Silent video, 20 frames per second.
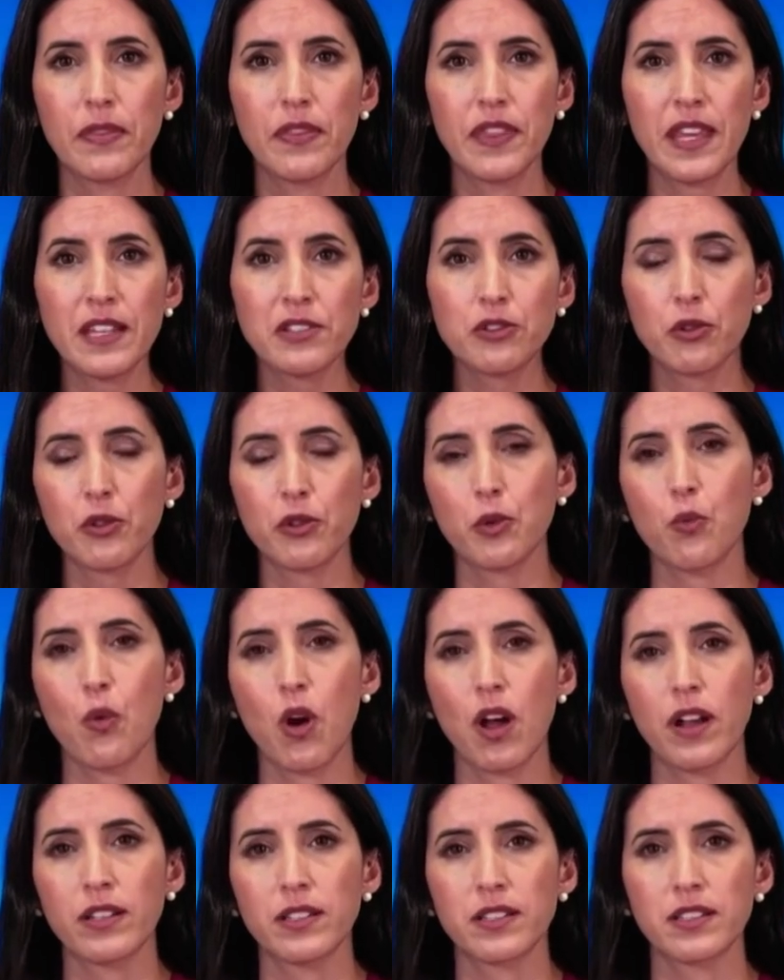These are
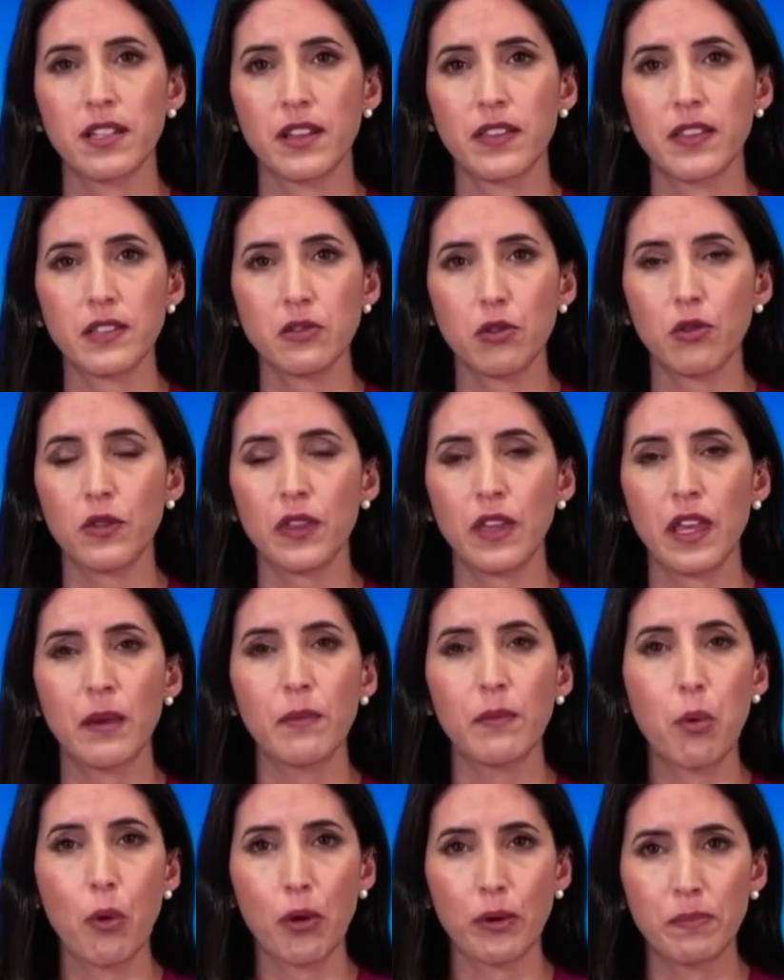the
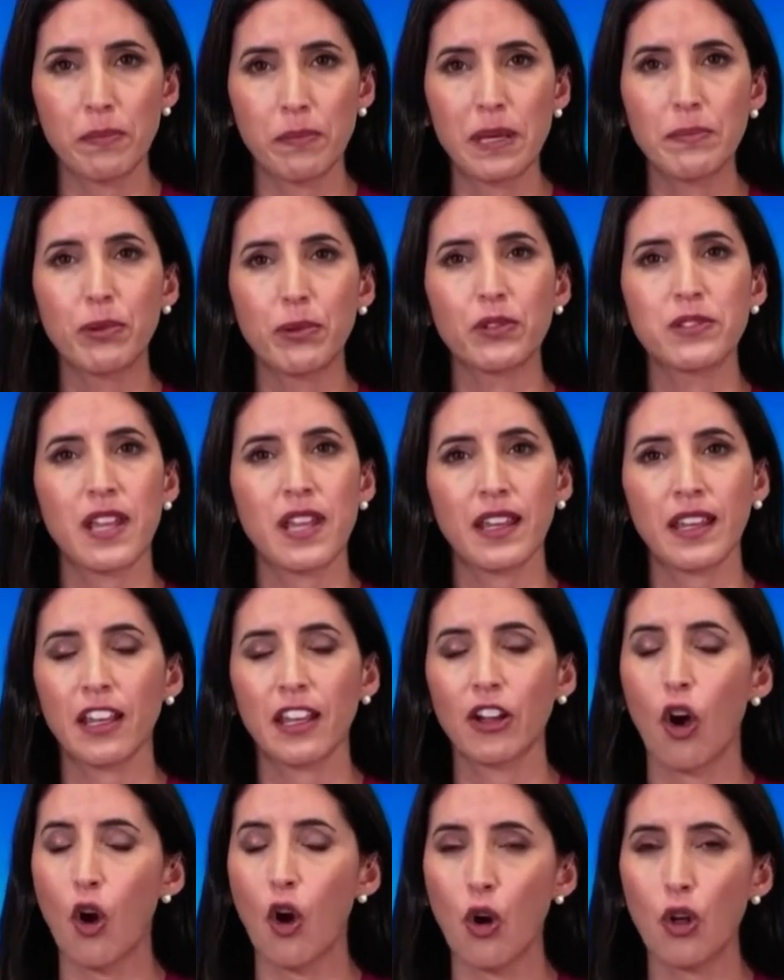important people
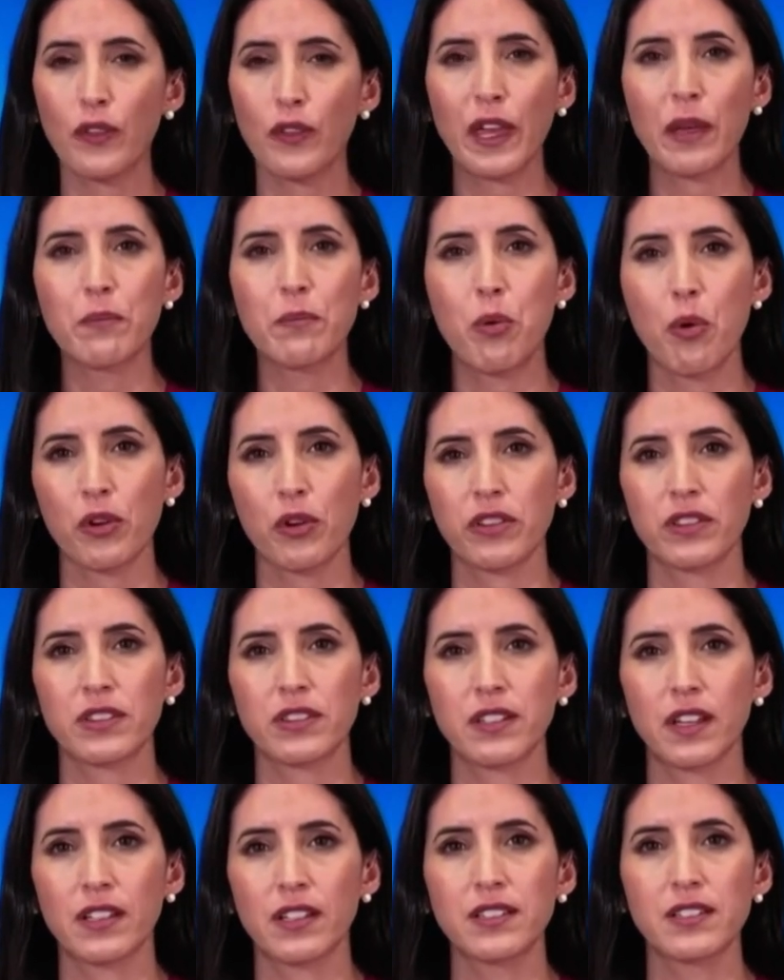taking all the
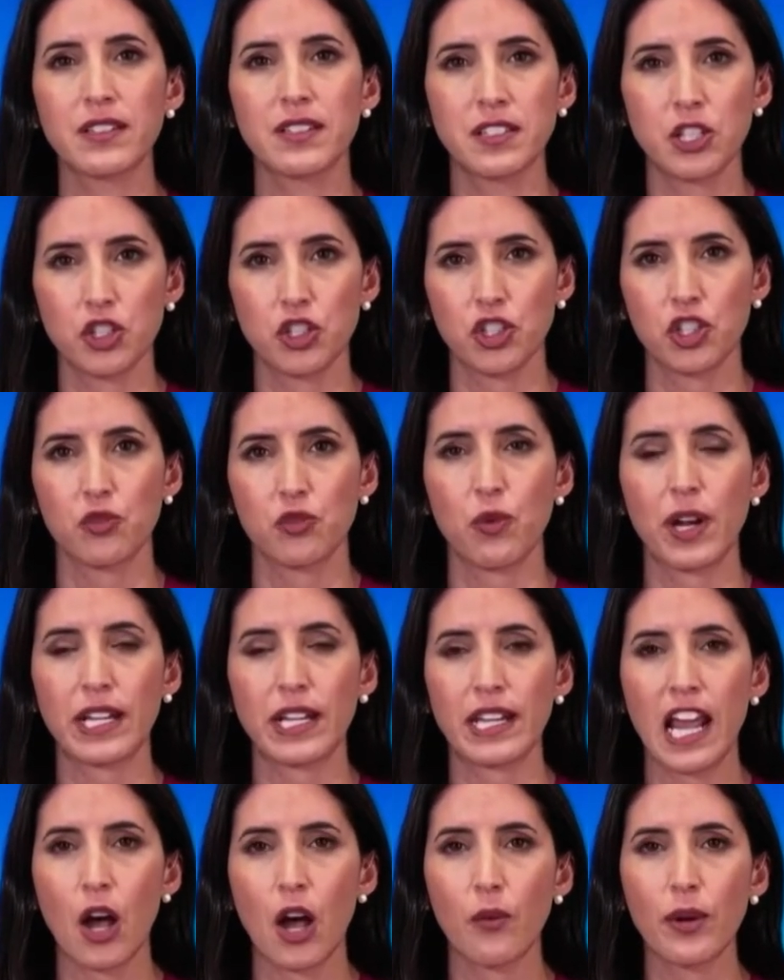important decisions right
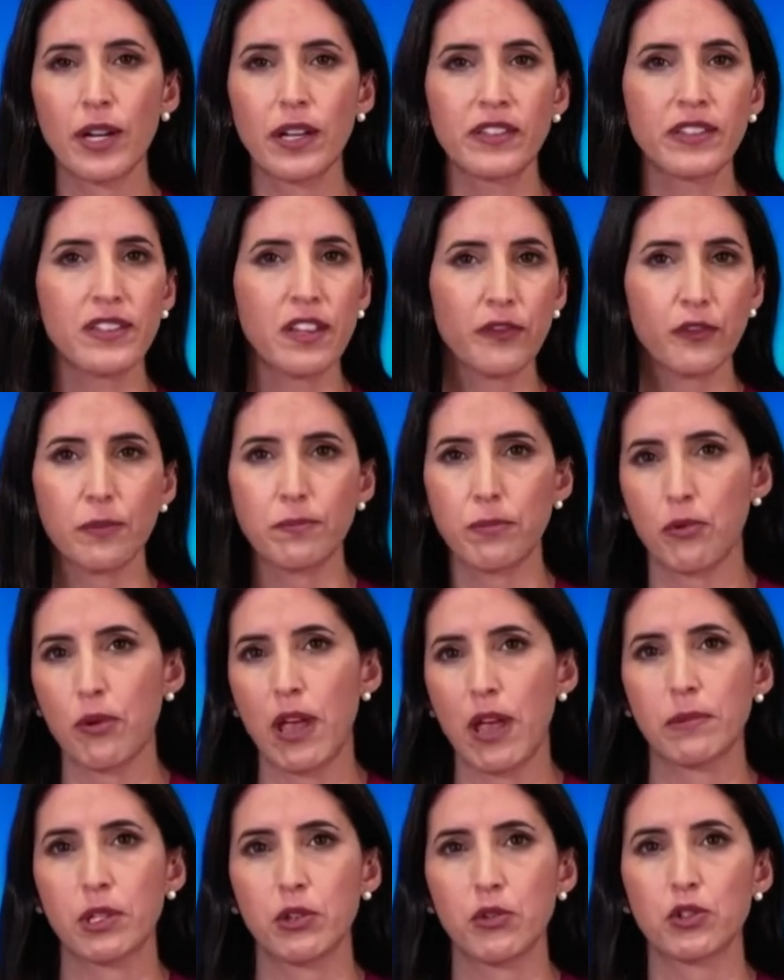now when different
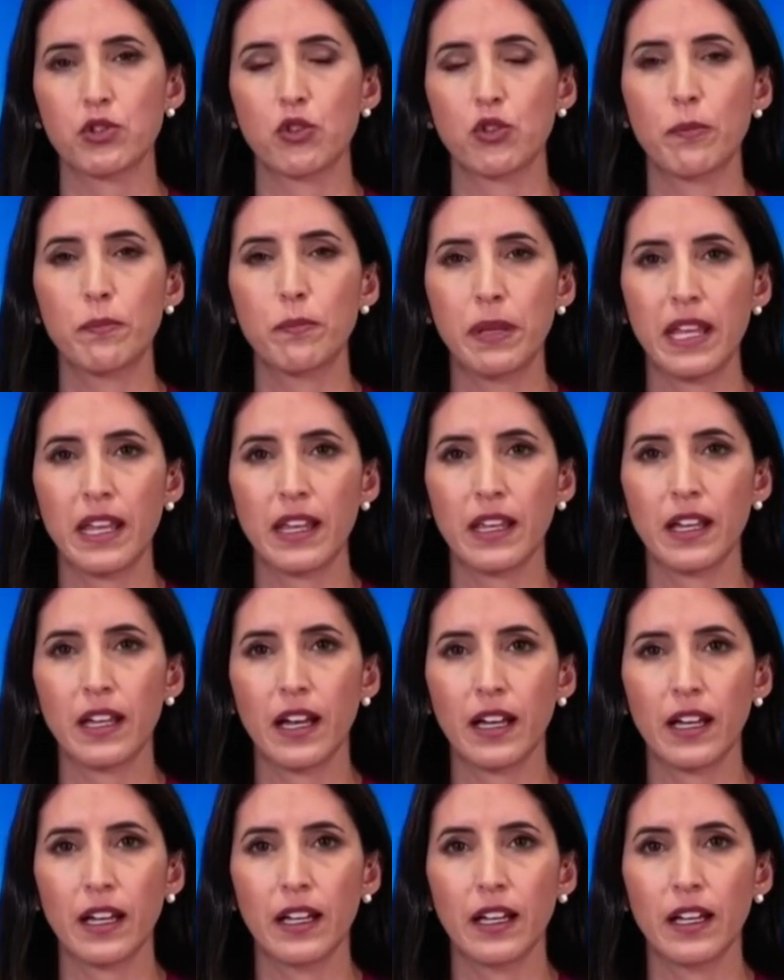parameters are being
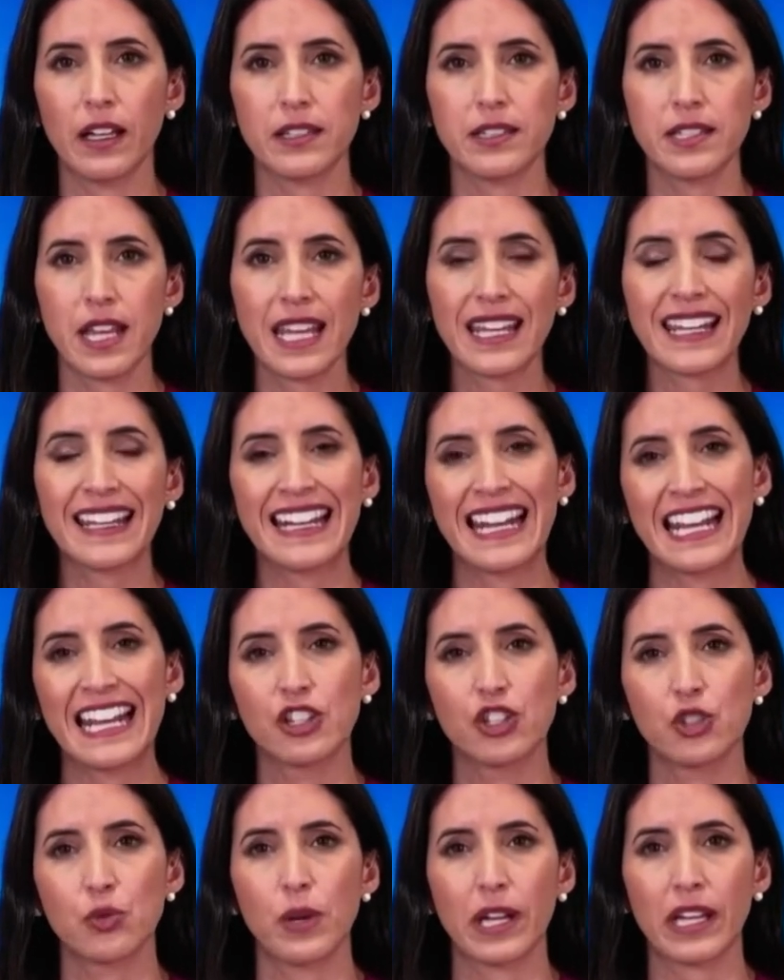taken
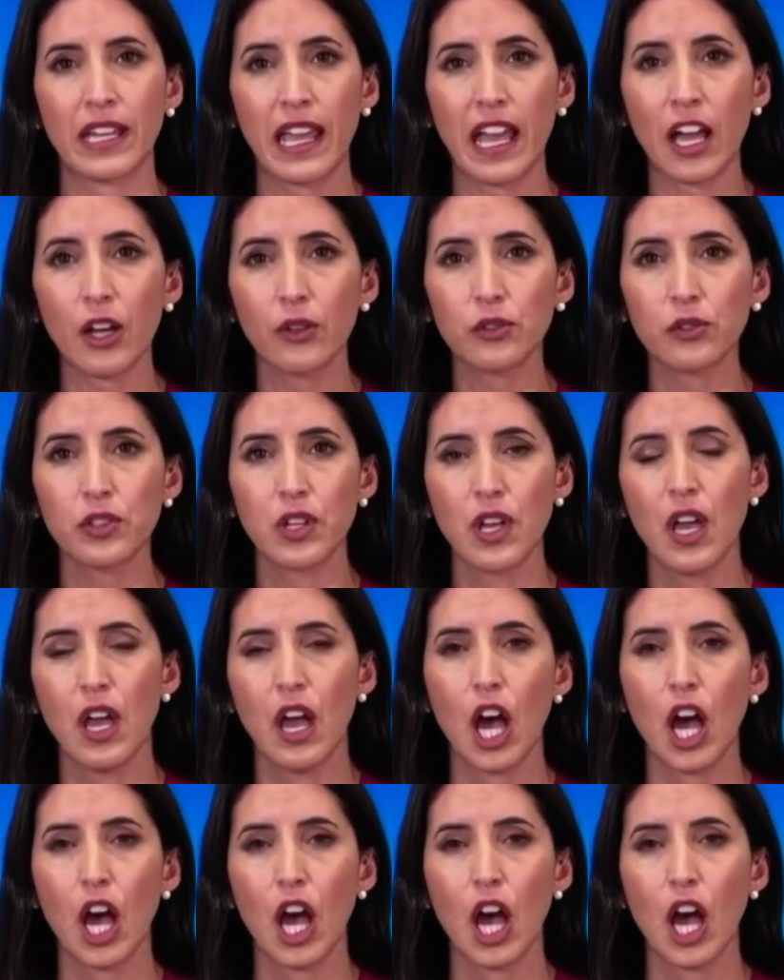into account.